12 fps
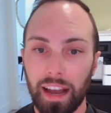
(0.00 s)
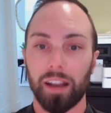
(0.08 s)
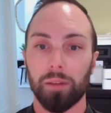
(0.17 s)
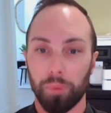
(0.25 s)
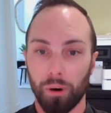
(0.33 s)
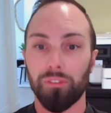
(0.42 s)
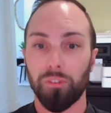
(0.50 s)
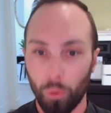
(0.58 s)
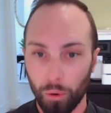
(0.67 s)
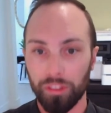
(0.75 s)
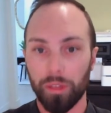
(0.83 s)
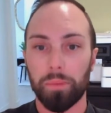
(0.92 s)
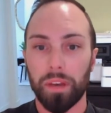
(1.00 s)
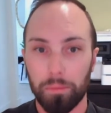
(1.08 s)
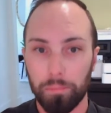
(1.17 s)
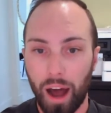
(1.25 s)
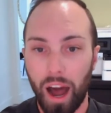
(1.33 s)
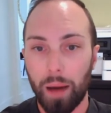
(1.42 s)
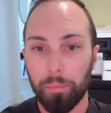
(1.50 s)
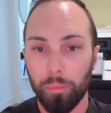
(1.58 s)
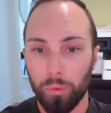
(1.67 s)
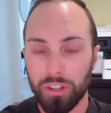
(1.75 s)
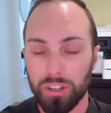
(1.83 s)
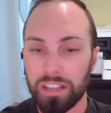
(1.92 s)
kind of before the big pop,
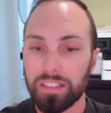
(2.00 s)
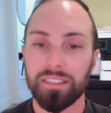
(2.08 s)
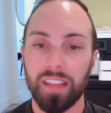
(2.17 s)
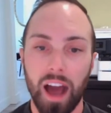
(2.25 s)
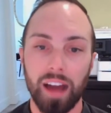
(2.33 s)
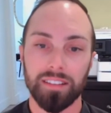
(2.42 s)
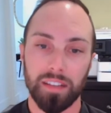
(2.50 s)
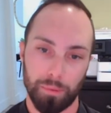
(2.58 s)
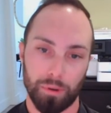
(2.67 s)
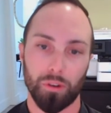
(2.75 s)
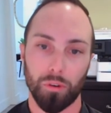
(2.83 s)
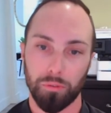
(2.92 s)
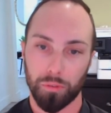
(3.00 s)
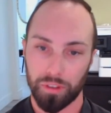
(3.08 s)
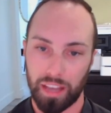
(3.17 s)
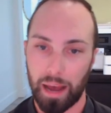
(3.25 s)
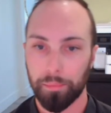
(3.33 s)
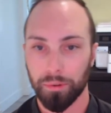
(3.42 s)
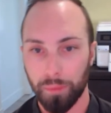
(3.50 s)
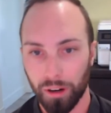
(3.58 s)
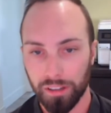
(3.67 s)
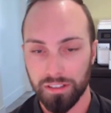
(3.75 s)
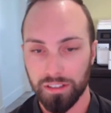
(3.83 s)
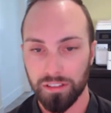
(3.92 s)
which is not typical for the capital
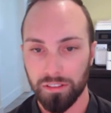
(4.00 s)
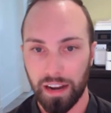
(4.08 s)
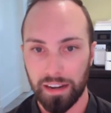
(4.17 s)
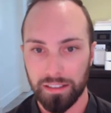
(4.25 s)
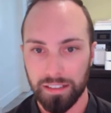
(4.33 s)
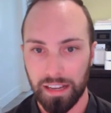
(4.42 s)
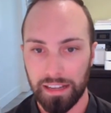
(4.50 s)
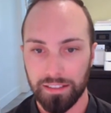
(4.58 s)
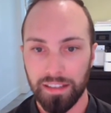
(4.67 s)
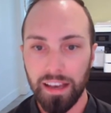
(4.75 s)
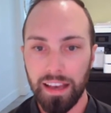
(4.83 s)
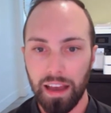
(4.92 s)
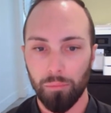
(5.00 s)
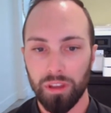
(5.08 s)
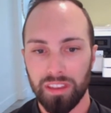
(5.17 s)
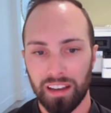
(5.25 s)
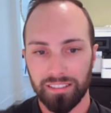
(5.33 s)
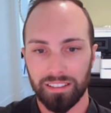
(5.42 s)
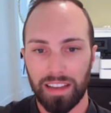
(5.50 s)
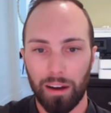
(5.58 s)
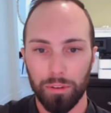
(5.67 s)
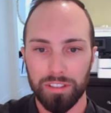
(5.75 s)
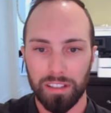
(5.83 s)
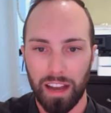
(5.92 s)
markets in the United States. And we thought that that
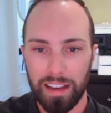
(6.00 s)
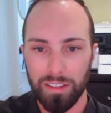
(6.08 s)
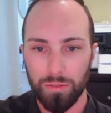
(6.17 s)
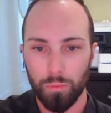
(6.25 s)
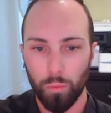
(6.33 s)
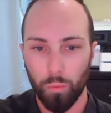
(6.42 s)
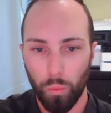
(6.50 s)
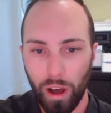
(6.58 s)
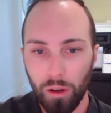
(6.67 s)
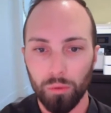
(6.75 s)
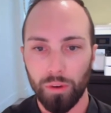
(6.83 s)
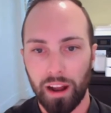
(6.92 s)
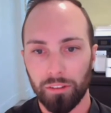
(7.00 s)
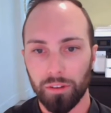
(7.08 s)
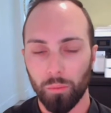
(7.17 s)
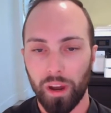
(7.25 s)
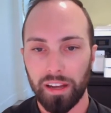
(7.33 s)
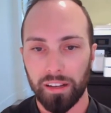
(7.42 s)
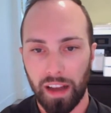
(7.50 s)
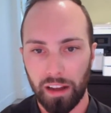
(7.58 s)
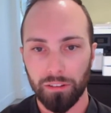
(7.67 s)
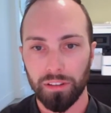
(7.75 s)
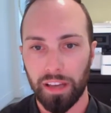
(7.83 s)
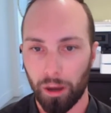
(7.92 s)
was a nice, well-rounded way to
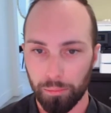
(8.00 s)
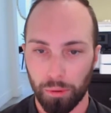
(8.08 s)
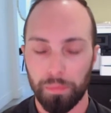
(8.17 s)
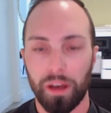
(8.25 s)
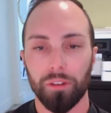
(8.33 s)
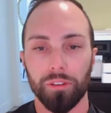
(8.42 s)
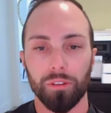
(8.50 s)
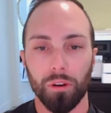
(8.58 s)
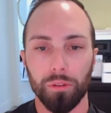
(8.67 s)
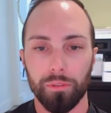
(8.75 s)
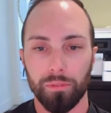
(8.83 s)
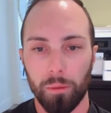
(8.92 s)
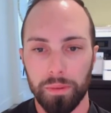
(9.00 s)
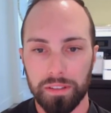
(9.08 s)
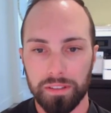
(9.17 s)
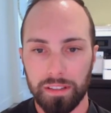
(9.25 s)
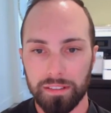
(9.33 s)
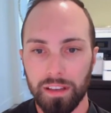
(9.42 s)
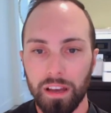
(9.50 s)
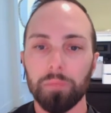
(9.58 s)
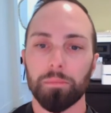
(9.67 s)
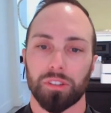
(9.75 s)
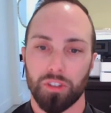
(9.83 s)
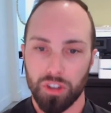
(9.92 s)
not only help propel the growth of our business,
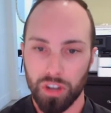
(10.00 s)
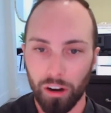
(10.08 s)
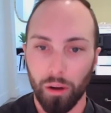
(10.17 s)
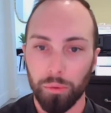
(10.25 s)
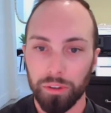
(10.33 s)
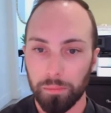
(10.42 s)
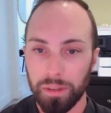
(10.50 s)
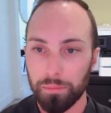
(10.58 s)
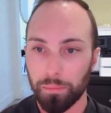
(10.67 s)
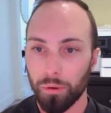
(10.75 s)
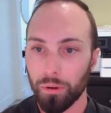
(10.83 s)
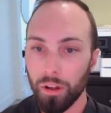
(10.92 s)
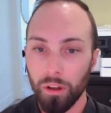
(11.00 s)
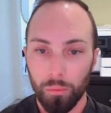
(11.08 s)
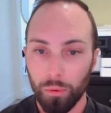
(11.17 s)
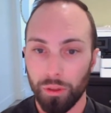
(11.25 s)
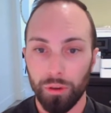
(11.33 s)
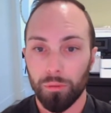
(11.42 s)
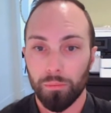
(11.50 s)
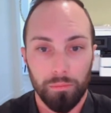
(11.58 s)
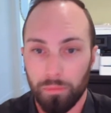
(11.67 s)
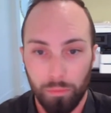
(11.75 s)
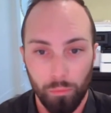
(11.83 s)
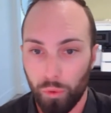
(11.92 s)
but to share it with the people with
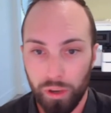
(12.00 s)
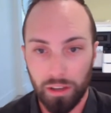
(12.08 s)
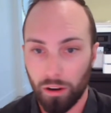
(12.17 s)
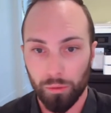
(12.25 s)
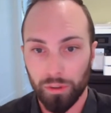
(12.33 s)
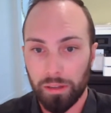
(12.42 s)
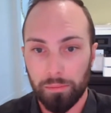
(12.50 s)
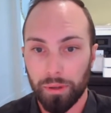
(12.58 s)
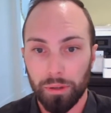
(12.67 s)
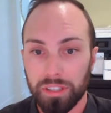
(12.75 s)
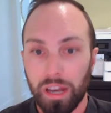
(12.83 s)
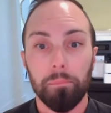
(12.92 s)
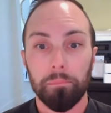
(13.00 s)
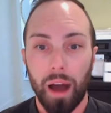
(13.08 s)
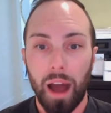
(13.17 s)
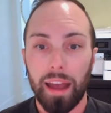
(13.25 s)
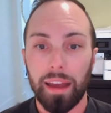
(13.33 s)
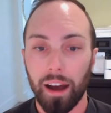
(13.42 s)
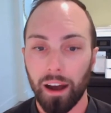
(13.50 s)
whom we are really built up by,